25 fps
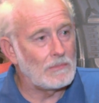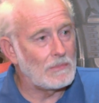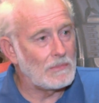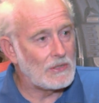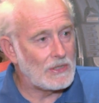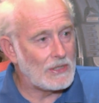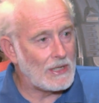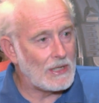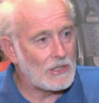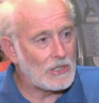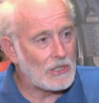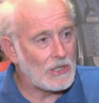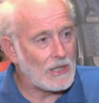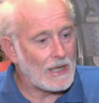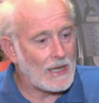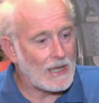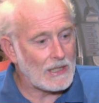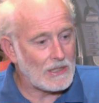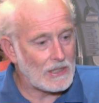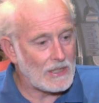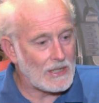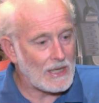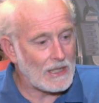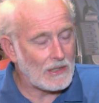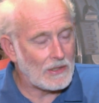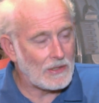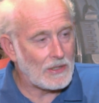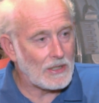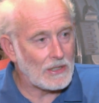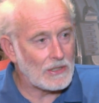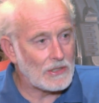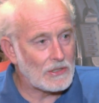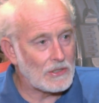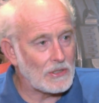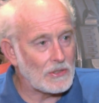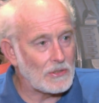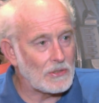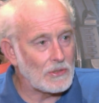said she has had
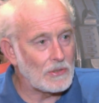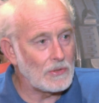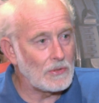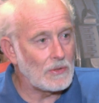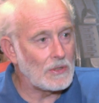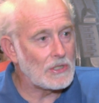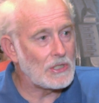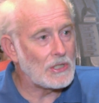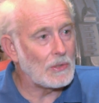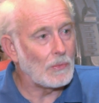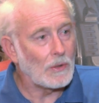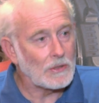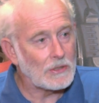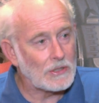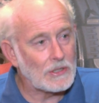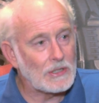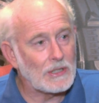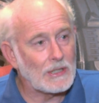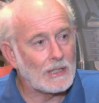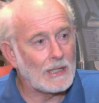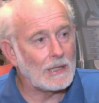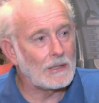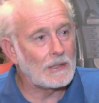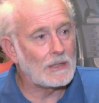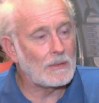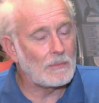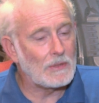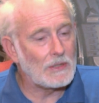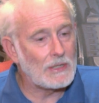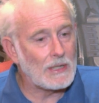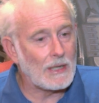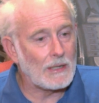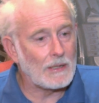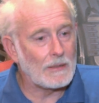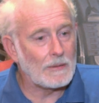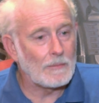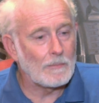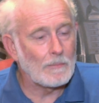things to do and she wanted to get them
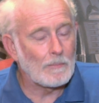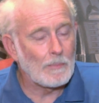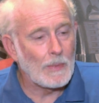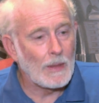done.